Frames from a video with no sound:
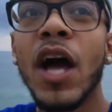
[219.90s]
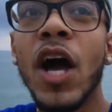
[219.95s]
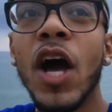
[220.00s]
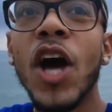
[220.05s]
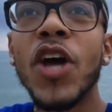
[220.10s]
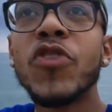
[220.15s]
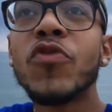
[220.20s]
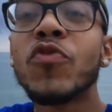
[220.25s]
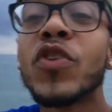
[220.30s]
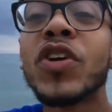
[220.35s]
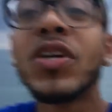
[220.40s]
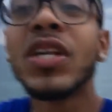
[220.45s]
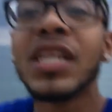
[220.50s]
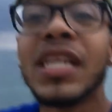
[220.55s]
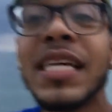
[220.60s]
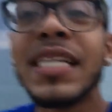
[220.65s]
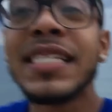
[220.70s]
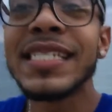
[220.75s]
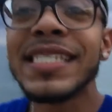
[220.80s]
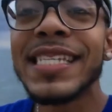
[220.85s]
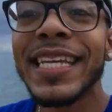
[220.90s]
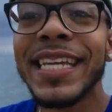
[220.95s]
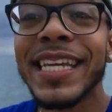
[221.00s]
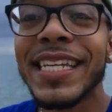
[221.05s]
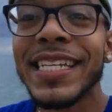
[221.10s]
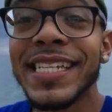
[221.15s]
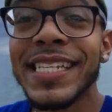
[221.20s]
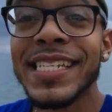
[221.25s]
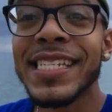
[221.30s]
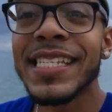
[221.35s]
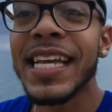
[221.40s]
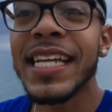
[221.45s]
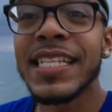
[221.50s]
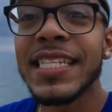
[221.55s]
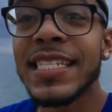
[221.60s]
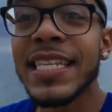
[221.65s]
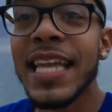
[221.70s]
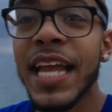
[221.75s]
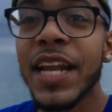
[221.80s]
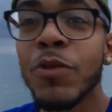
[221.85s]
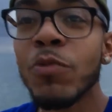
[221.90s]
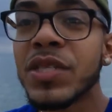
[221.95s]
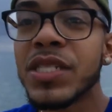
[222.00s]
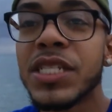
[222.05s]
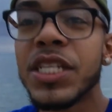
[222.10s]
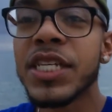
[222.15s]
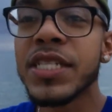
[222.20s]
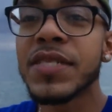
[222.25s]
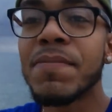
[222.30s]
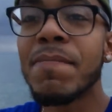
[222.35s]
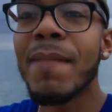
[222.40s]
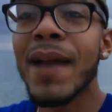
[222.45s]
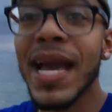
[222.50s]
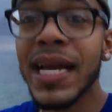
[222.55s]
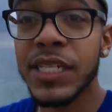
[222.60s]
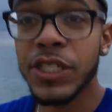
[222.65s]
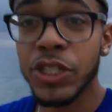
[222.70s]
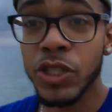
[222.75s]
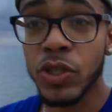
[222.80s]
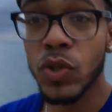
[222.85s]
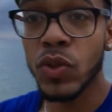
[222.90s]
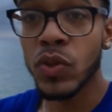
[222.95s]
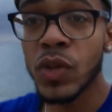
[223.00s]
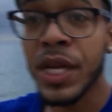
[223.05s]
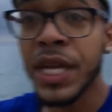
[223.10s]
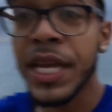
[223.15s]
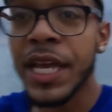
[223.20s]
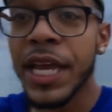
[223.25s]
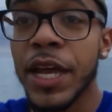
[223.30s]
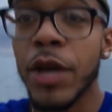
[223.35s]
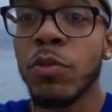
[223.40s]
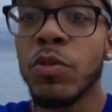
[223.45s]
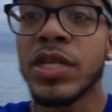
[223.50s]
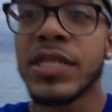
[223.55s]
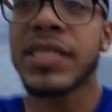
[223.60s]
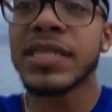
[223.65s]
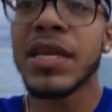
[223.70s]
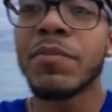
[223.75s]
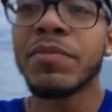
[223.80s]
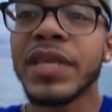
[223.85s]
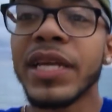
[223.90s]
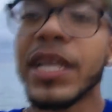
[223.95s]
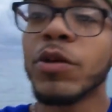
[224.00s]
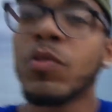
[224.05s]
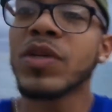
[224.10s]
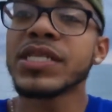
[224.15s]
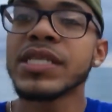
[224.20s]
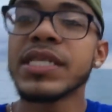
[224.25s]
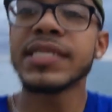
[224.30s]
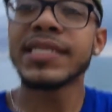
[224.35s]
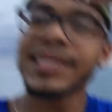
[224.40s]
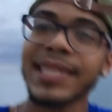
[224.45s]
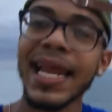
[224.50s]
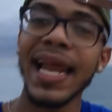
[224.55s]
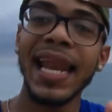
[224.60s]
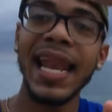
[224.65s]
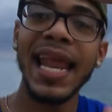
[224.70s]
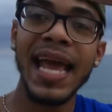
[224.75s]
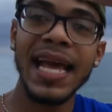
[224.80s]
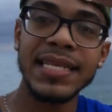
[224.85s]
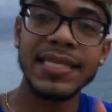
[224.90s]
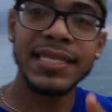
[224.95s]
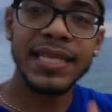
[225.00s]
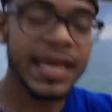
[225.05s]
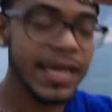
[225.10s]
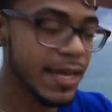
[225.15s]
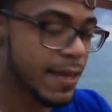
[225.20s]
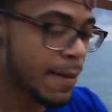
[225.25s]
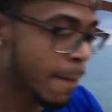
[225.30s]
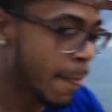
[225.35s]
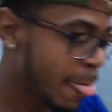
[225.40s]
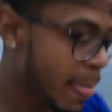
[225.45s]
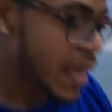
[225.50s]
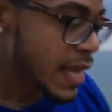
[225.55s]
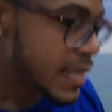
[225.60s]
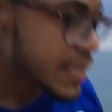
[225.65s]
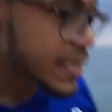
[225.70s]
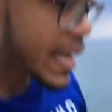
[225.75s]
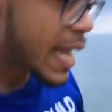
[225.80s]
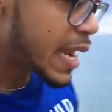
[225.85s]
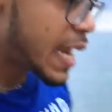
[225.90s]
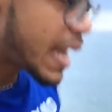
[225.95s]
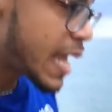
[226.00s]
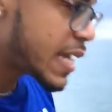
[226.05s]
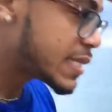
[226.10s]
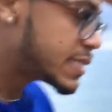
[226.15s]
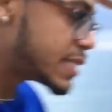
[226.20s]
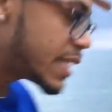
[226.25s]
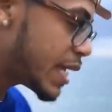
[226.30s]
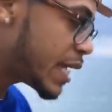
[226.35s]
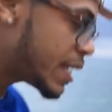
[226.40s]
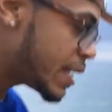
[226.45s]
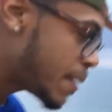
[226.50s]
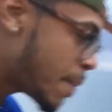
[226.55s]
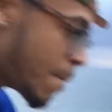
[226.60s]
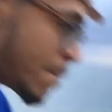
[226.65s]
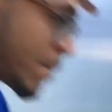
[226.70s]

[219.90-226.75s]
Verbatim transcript: unrealistic in the sense that it was just magical it was something it wasn't until that last day that last day